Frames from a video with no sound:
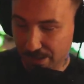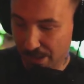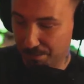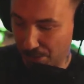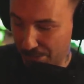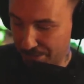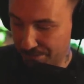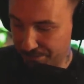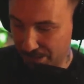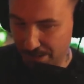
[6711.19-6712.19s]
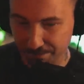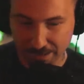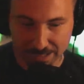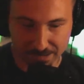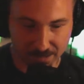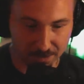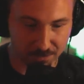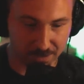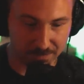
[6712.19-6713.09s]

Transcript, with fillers: a part of uh, Vlad's country.